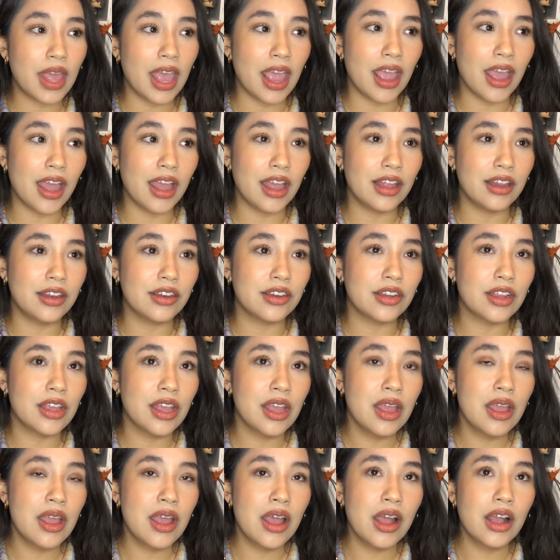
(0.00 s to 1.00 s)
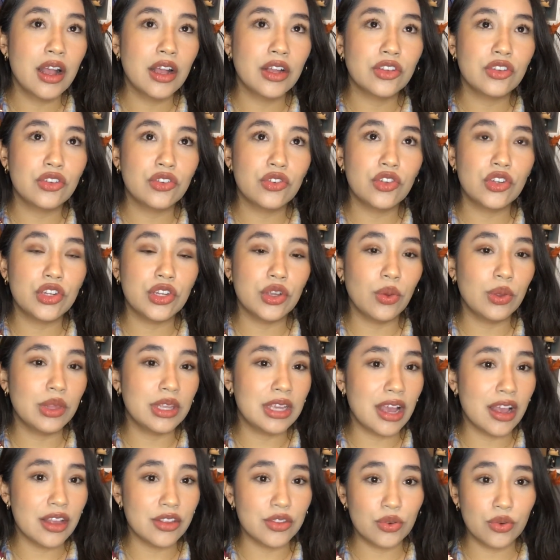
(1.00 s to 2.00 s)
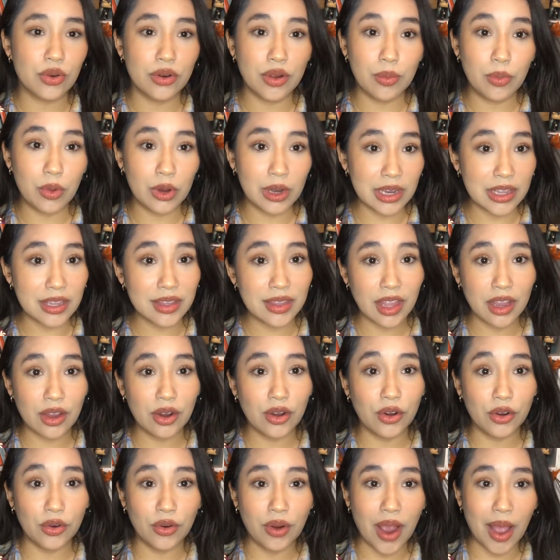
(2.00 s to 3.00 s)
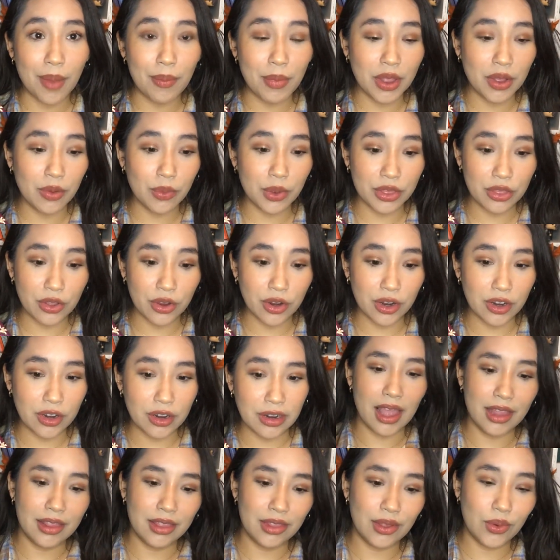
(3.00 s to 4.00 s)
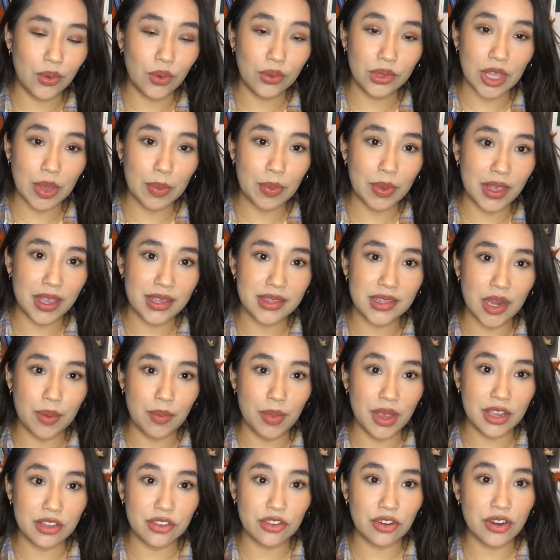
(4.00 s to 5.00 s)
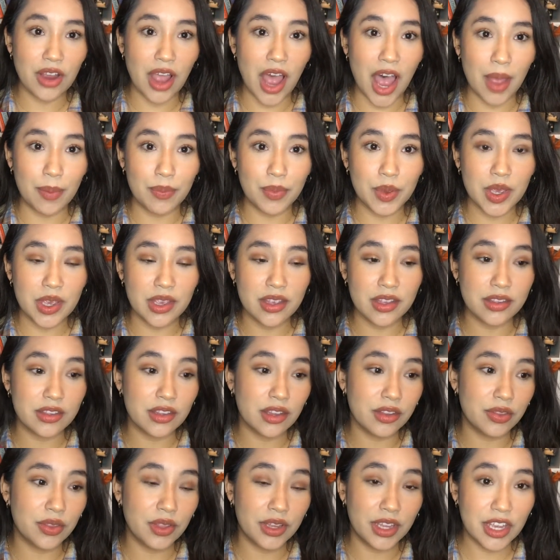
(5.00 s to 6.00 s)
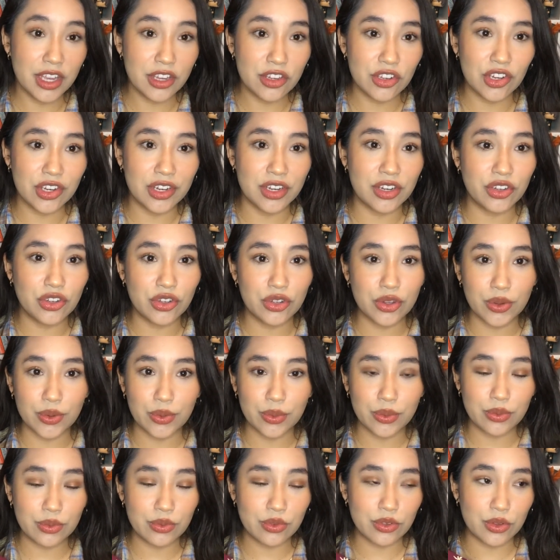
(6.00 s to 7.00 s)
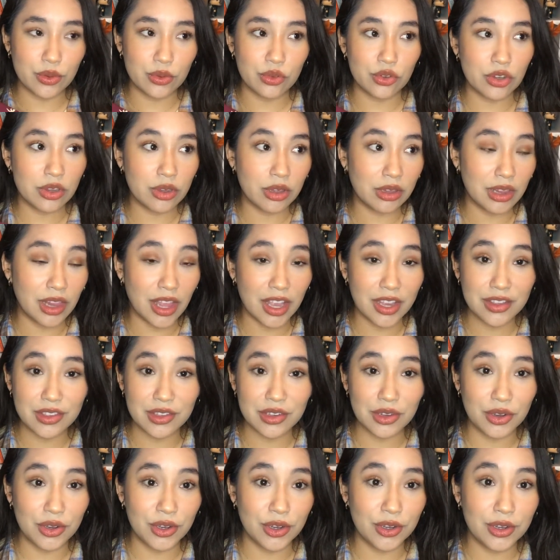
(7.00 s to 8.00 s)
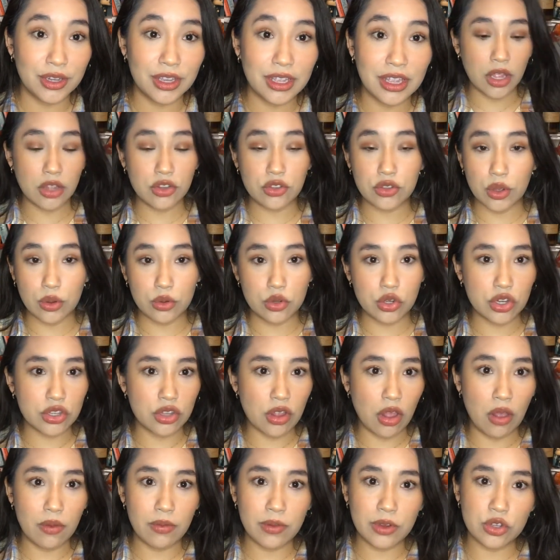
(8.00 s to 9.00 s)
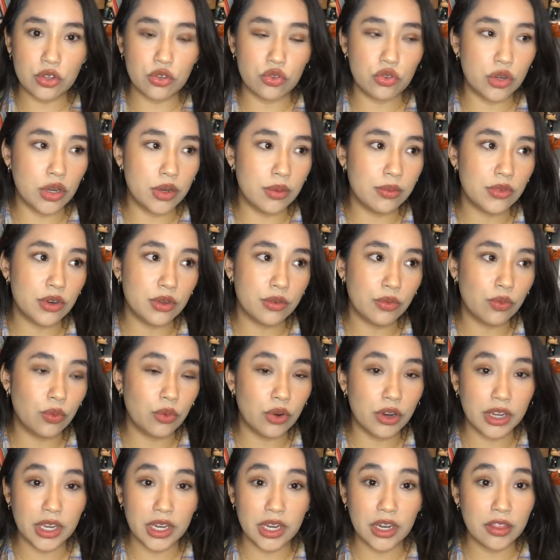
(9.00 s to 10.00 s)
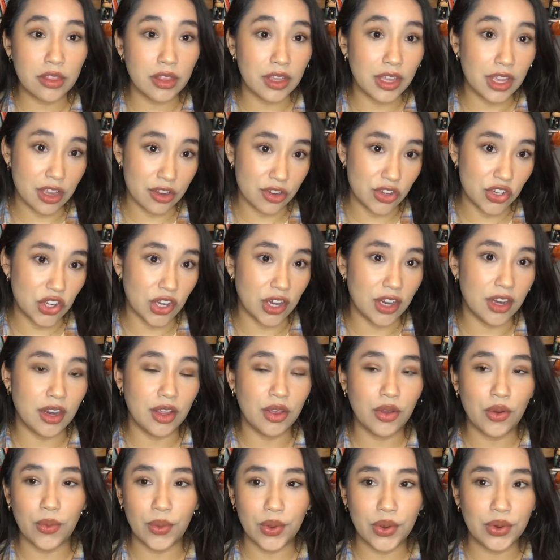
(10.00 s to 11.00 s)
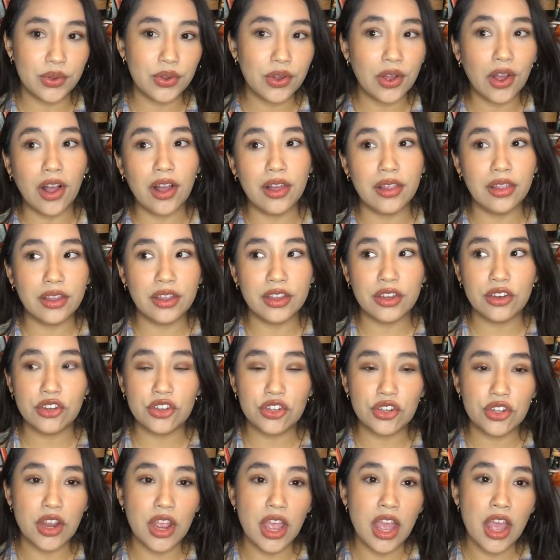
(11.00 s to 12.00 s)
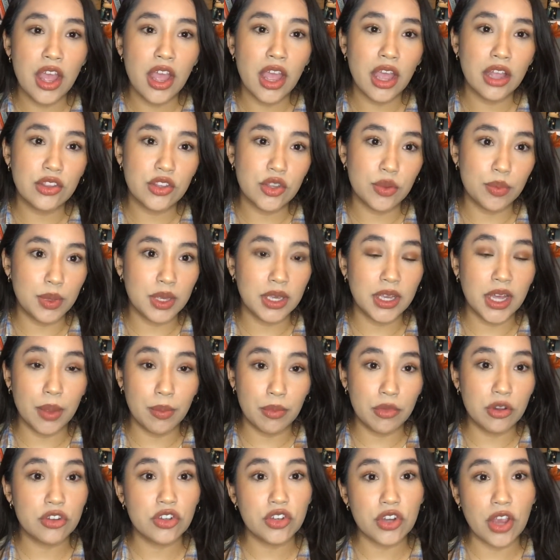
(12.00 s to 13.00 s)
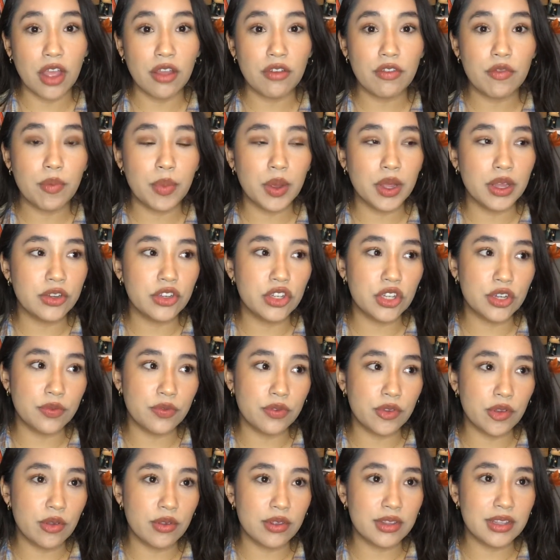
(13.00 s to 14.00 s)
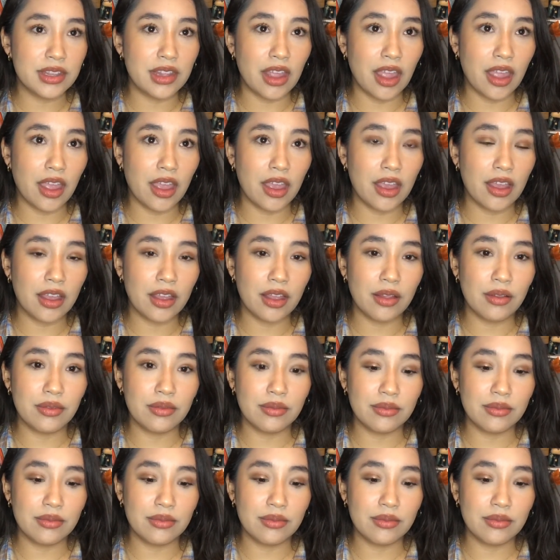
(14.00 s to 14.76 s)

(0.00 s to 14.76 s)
and she only has her abuelita, her grandma, with her. And the only place that makes her happy is the kitchen. So she likes to cook. So she's always dreamed of working in the kitchen and going to college to become a chef. But she feels like,